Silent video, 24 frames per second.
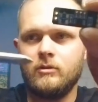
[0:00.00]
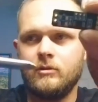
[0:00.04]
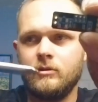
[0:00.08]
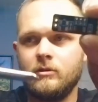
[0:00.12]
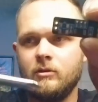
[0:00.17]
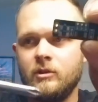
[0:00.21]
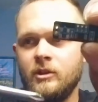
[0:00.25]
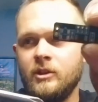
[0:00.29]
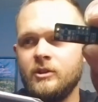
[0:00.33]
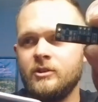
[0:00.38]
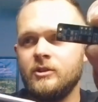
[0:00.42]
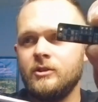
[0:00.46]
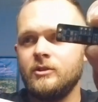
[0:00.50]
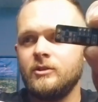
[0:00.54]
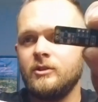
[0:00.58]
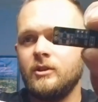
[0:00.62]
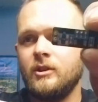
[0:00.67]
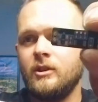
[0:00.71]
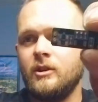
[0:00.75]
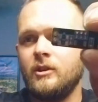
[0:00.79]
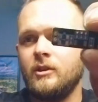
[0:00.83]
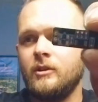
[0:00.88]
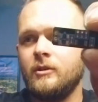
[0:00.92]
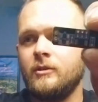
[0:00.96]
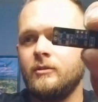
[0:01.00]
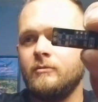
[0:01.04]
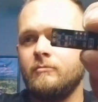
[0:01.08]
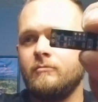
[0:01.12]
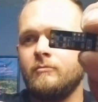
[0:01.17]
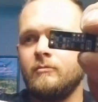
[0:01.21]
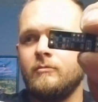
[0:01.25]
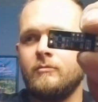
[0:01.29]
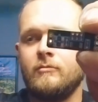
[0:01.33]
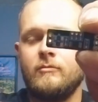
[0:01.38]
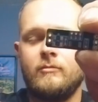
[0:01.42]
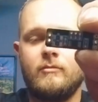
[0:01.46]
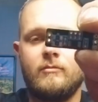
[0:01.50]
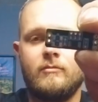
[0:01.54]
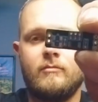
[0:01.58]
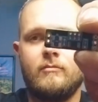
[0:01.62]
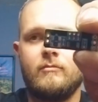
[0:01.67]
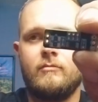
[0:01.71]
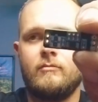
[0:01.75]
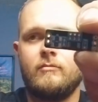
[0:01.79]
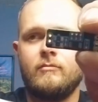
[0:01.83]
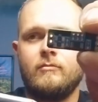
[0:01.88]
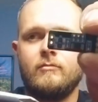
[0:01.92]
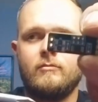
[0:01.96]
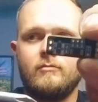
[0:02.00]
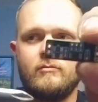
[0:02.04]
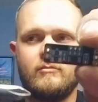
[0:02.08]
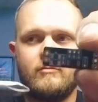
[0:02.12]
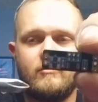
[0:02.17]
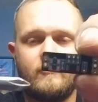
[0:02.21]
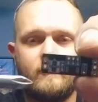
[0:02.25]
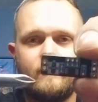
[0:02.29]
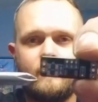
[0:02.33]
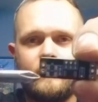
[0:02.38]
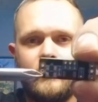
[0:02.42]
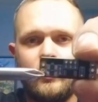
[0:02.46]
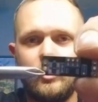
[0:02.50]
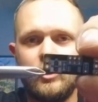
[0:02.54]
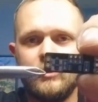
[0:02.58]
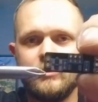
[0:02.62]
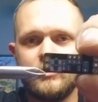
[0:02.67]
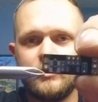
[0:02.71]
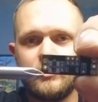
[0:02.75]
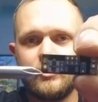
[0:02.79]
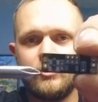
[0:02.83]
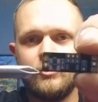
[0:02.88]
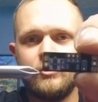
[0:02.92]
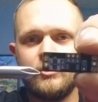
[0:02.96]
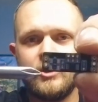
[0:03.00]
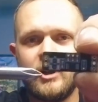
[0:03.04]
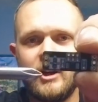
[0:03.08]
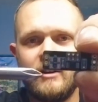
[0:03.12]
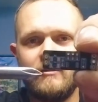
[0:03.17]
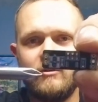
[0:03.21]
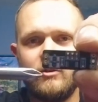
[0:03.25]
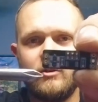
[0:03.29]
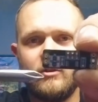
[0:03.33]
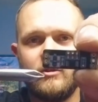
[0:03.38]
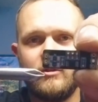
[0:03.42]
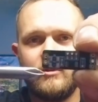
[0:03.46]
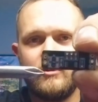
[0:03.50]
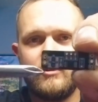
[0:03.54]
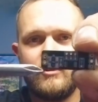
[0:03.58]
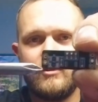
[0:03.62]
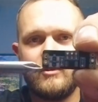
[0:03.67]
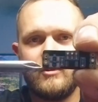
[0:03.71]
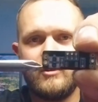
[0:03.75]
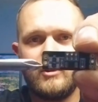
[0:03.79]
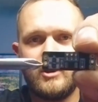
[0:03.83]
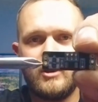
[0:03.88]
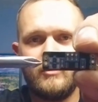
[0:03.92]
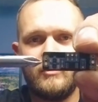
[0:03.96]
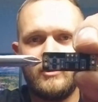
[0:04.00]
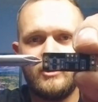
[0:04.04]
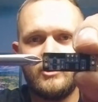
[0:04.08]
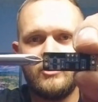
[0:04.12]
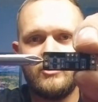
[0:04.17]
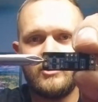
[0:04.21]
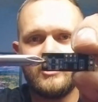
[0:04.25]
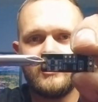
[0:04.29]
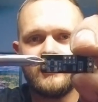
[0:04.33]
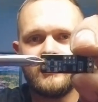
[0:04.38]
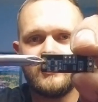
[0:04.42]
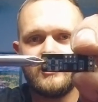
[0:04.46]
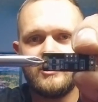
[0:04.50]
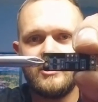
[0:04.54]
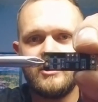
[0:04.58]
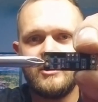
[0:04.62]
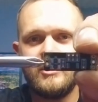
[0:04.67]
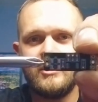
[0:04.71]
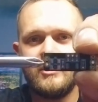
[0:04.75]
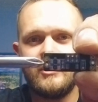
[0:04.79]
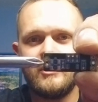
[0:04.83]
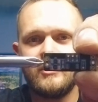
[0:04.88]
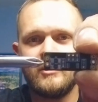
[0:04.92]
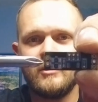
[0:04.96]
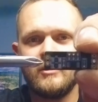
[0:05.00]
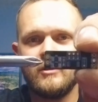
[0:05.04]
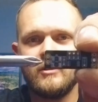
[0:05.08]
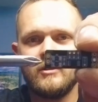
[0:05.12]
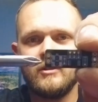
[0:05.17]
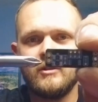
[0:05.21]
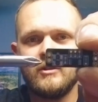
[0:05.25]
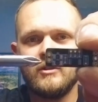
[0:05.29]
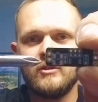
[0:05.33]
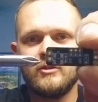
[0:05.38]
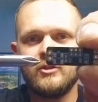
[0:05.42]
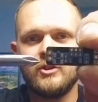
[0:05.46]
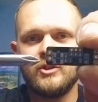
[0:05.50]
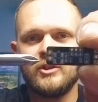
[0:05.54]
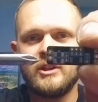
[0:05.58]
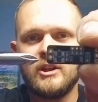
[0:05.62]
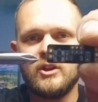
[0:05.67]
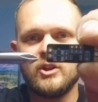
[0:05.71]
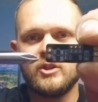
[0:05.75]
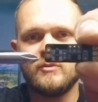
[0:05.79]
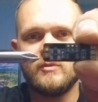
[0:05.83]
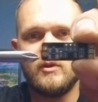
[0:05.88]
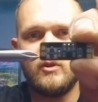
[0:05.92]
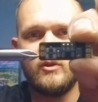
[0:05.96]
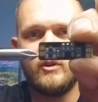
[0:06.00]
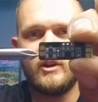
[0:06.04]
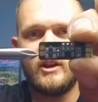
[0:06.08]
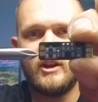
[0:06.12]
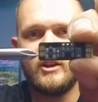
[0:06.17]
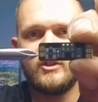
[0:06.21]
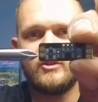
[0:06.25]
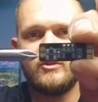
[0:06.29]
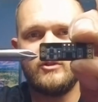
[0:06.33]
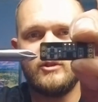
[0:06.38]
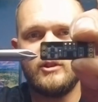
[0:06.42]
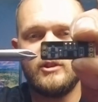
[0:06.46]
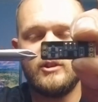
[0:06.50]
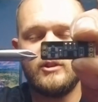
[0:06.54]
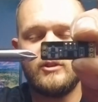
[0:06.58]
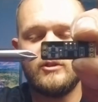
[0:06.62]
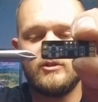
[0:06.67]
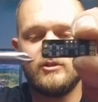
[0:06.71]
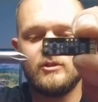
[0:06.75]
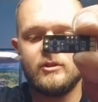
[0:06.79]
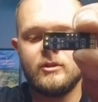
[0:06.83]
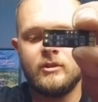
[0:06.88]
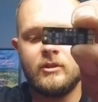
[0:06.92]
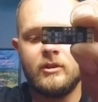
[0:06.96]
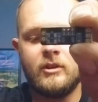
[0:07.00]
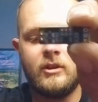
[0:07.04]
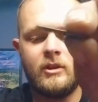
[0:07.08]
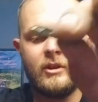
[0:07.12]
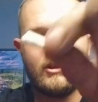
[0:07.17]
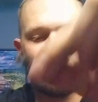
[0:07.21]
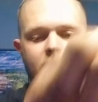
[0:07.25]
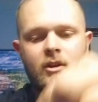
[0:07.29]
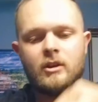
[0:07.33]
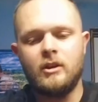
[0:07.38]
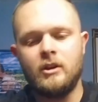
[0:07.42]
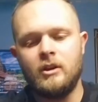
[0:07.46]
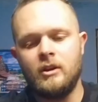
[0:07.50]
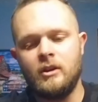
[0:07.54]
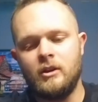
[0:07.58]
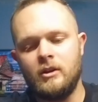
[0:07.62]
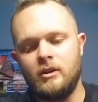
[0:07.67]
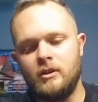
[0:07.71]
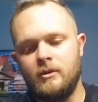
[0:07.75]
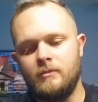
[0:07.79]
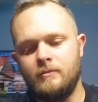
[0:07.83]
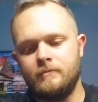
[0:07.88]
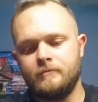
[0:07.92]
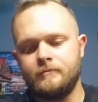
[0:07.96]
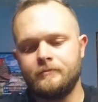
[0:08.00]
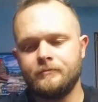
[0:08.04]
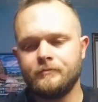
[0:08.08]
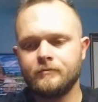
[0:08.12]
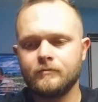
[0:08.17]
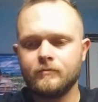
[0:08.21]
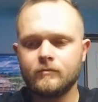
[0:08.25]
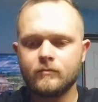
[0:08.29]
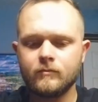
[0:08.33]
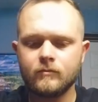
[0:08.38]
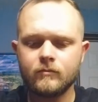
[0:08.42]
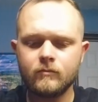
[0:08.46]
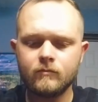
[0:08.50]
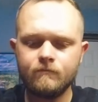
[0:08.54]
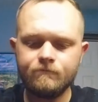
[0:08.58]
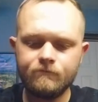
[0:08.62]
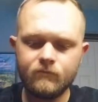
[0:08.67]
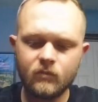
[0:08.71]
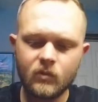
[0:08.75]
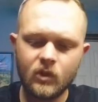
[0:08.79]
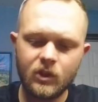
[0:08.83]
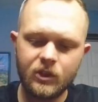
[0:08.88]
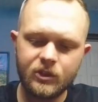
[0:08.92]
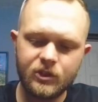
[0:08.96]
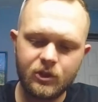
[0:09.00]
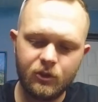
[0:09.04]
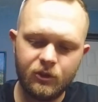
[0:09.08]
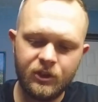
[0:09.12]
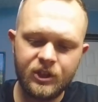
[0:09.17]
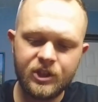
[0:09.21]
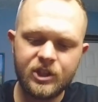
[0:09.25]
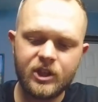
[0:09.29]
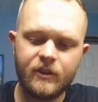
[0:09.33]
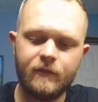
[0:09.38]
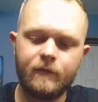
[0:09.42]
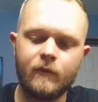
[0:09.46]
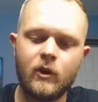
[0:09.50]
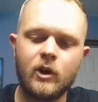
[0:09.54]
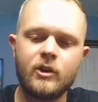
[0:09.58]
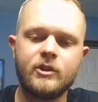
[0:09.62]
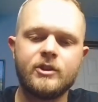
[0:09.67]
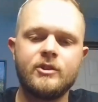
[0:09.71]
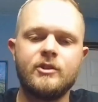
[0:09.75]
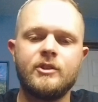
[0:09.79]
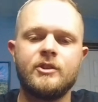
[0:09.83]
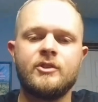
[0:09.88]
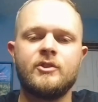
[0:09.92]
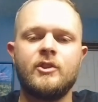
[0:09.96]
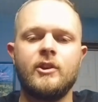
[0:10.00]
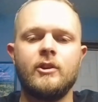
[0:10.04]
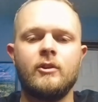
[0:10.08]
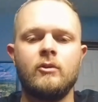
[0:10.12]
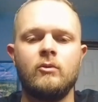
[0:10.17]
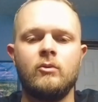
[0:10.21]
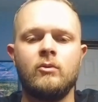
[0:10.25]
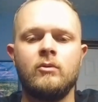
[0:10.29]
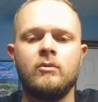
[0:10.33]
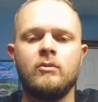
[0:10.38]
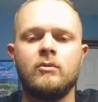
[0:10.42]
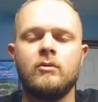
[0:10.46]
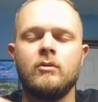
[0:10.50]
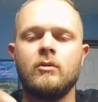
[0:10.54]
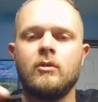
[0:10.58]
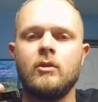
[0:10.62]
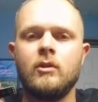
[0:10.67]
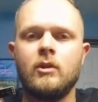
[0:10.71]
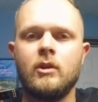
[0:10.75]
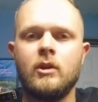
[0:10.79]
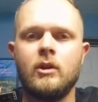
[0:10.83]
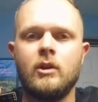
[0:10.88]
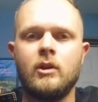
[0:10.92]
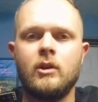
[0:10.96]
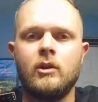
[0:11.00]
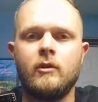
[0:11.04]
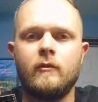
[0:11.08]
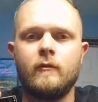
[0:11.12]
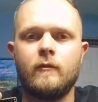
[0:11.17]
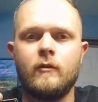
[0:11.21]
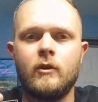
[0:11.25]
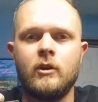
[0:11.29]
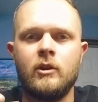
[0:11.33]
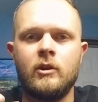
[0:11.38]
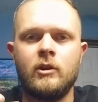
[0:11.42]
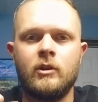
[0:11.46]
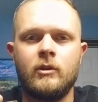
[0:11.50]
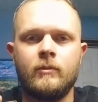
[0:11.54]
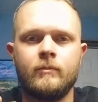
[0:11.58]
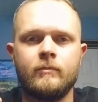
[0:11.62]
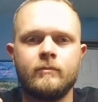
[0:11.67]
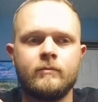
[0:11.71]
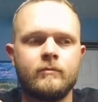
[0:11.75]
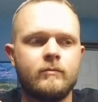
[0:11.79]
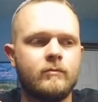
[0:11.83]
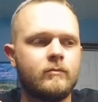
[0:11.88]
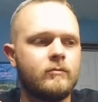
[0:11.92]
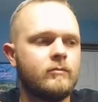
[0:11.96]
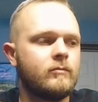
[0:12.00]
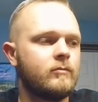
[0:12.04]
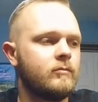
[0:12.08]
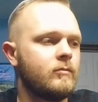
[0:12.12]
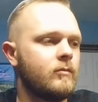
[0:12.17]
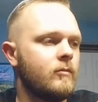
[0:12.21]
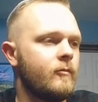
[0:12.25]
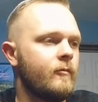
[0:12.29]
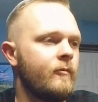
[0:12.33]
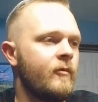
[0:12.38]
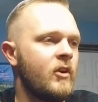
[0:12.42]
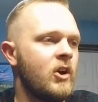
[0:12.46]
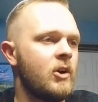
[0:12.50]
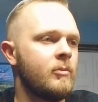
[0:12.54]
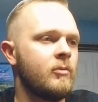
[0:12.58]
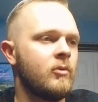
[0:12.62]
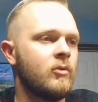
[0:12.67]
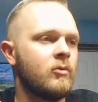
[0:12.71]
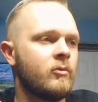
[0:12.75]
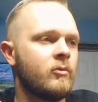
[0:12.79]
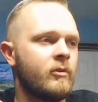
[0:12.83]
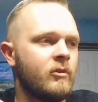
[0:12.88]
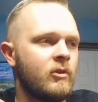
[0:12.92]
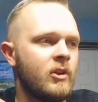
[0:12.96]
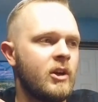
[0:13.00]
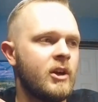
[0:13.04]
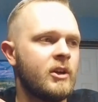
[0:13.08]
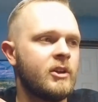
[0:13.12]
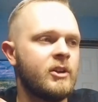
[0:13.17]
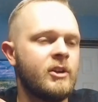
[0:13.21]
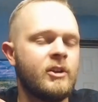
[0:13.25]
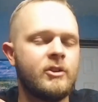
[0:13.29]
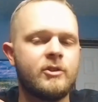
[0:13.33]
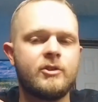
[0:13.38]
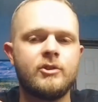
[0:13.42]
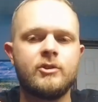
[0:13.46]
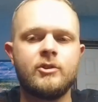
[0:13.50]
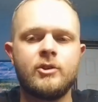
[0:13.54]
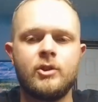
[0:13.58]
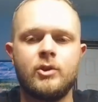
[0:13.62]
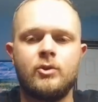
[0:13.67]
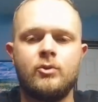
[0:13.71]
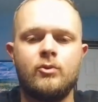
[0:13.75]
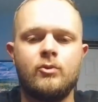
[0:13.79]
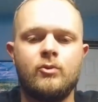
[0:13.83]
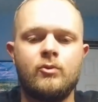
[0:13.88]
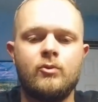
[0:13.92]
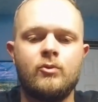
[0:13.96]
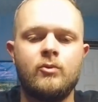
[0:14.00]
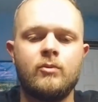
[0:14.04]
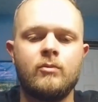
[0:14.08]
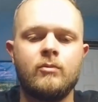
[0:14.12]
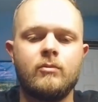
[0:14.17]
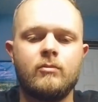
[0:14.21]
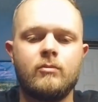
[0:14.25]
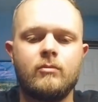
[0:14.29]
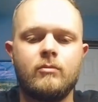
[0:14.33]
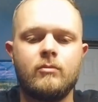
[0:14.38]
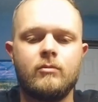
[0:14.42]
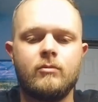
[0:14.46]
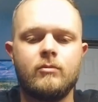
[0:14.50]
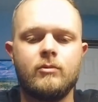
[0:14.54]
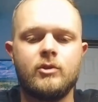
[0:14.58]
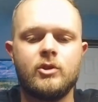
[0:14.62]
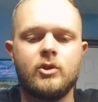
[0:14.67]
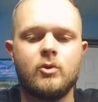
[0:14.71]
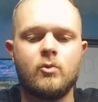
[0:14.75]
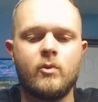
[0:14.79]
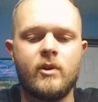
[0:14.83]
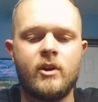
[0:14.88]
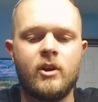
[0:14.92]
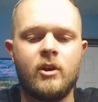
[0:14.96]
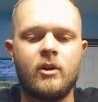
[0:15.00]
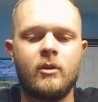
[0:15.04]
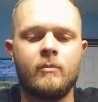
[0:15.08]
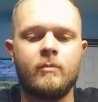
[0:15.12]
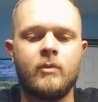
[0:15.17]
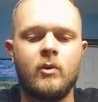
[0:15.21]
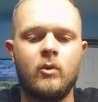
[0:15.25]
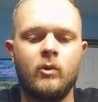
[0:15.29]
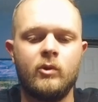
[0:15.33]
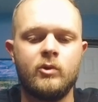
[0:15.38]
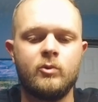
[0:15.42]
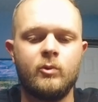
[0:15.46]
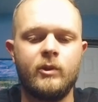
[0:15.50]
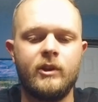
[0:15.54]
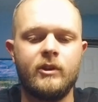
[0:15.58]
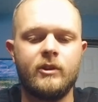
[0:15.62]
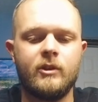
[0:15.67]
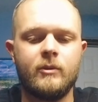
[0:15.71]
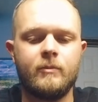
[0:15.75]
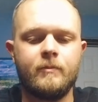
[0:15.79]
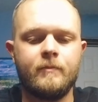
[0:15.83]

This is a Phillips screwdriver. I mean, you can see just how small it actually is. So this converts the signal from variable reluctance to square pulse width.